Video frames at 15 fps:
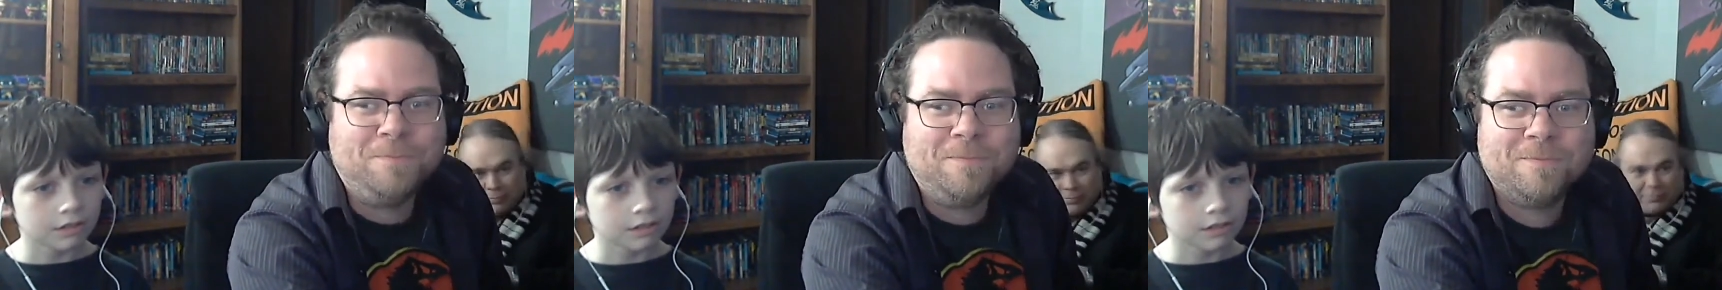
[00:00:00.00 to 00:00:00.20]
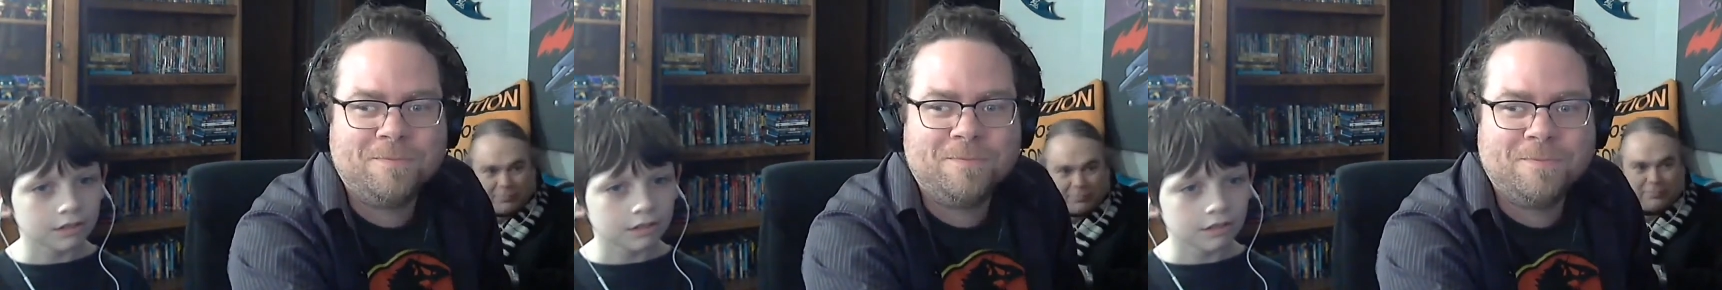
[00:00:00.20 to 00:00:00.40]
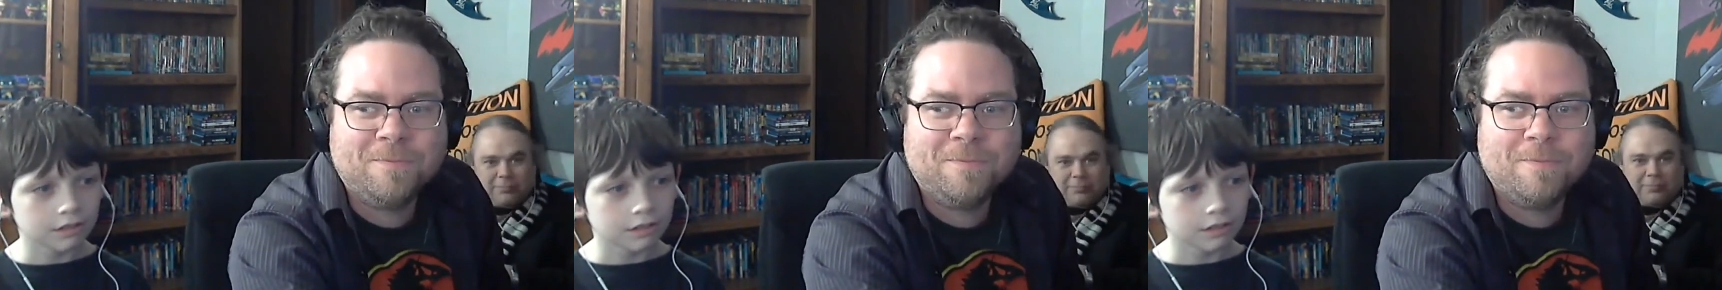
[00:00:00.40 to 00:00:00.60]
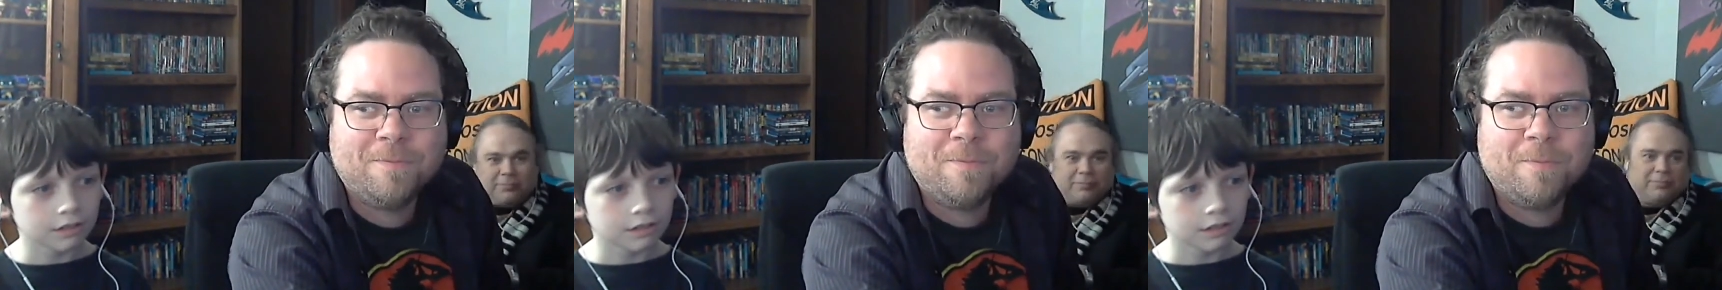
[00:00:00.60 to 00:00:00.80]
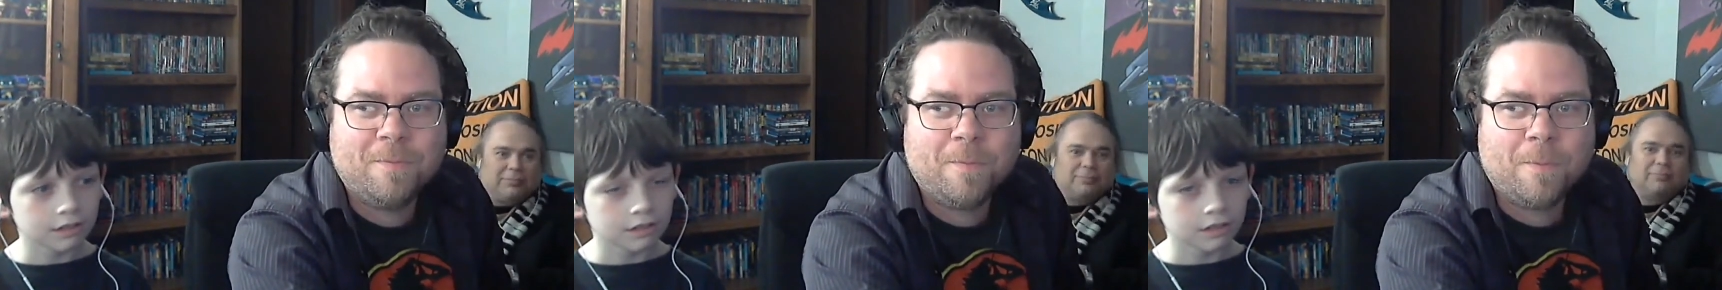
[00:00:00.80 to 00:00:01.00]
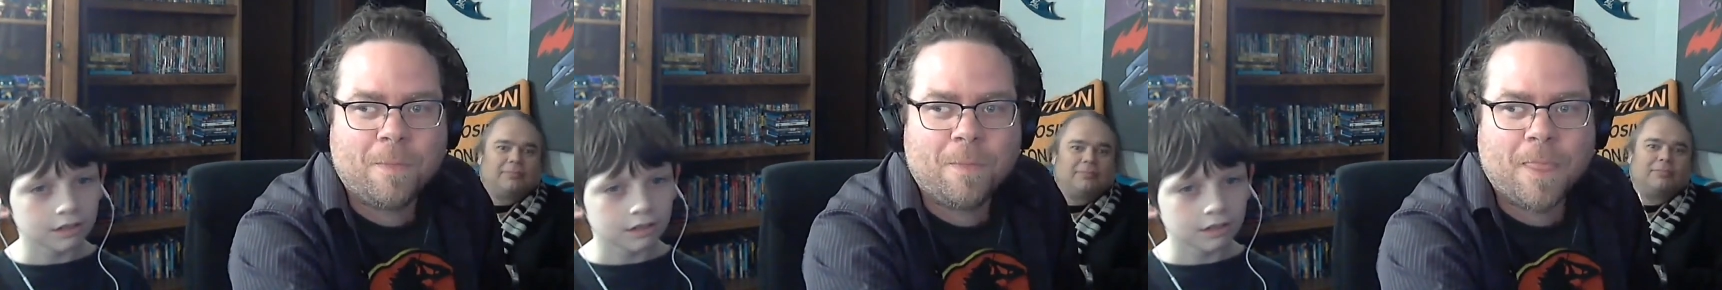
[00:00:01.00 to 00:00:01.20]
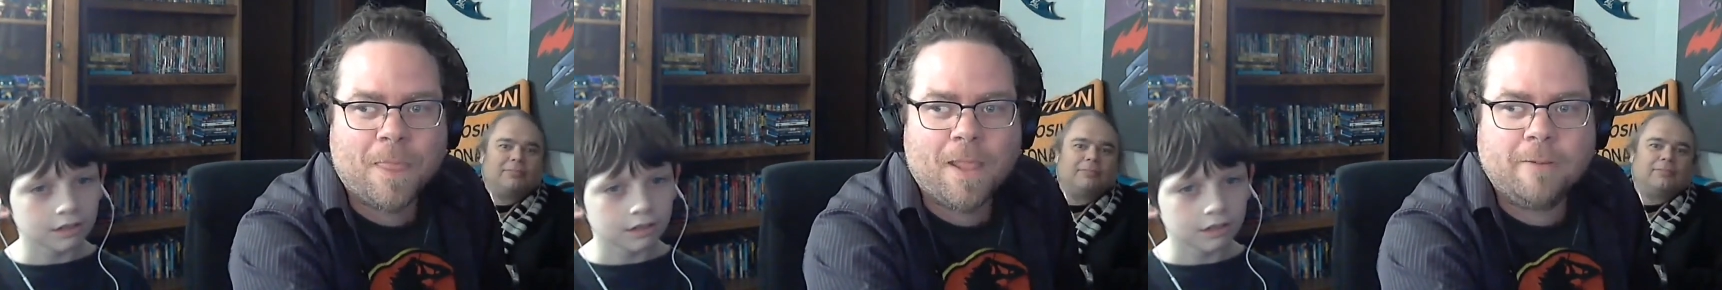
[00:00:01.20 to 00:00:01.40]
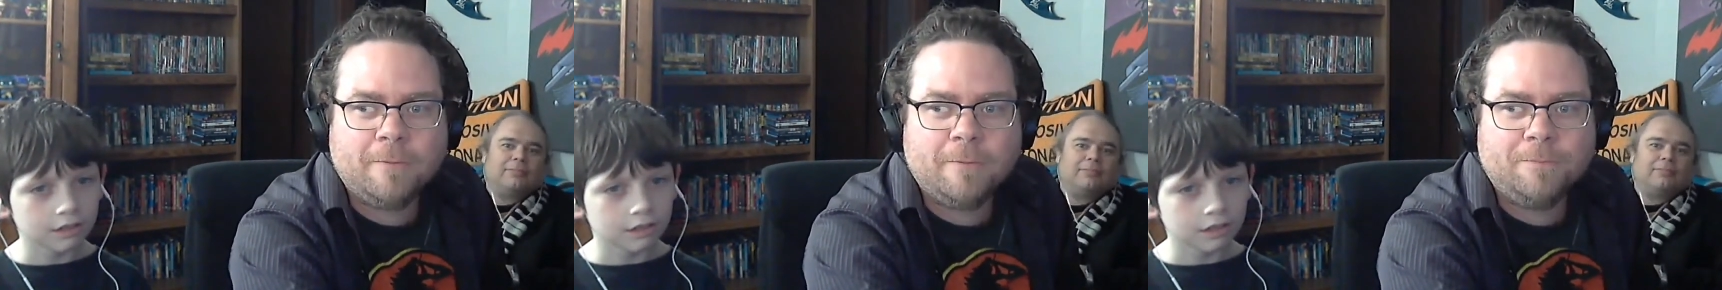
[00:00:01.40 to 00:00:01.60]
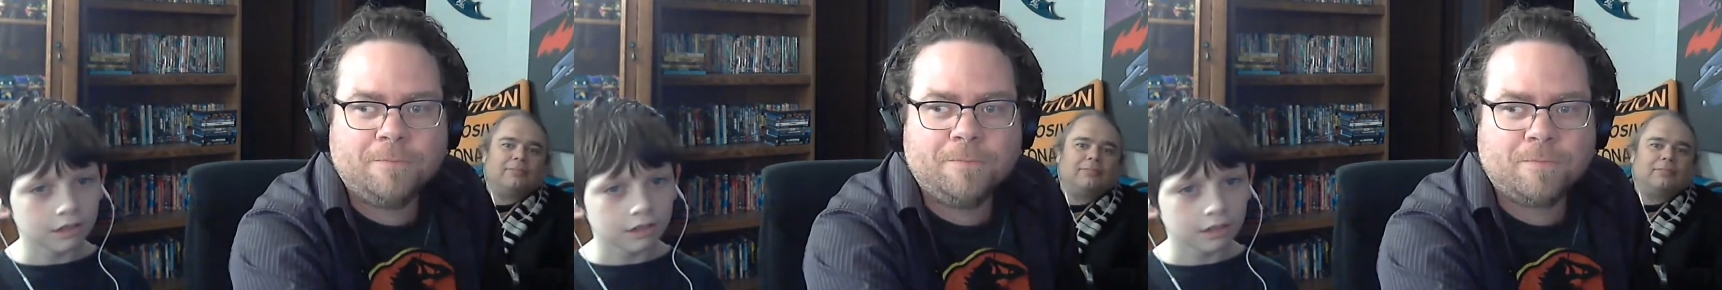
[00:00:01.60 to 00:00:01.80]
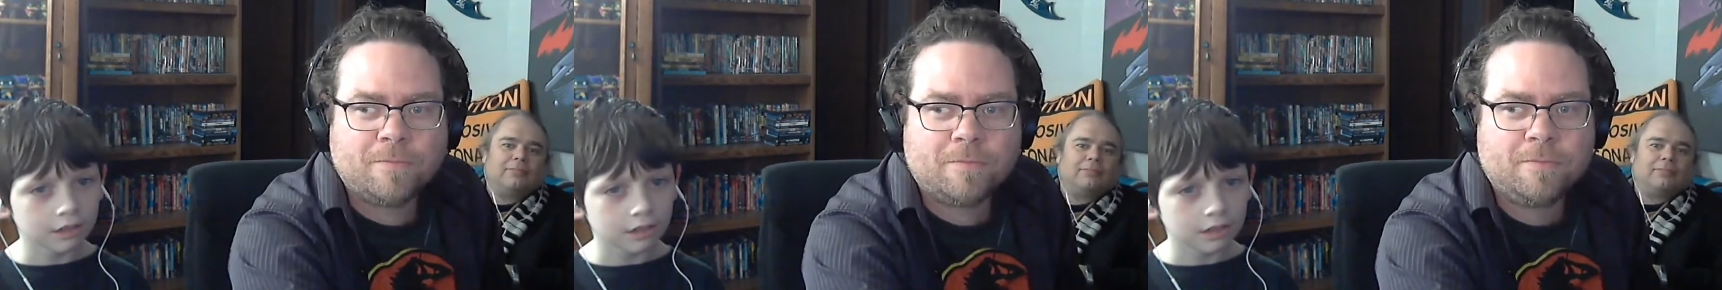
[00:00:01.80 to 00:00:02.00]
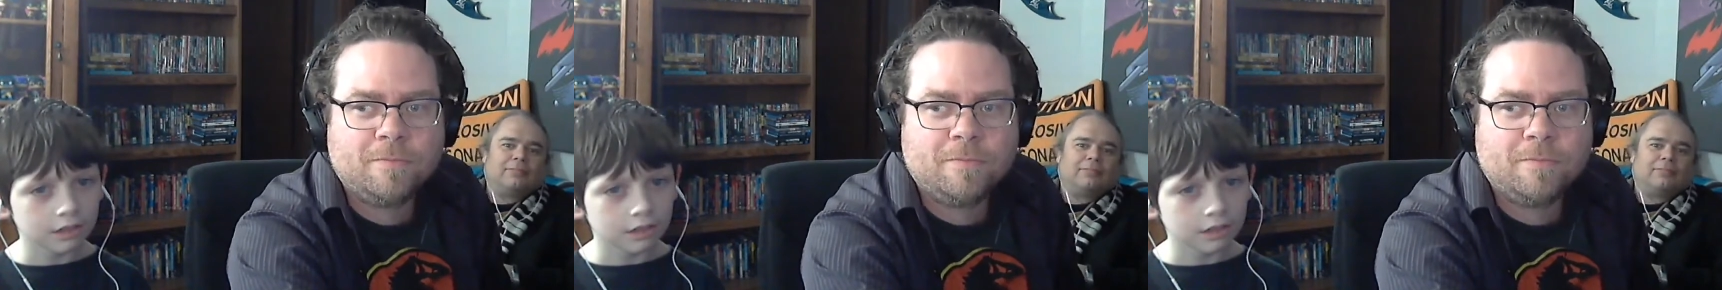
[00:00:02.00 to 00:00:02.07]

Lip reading: Nothing is said.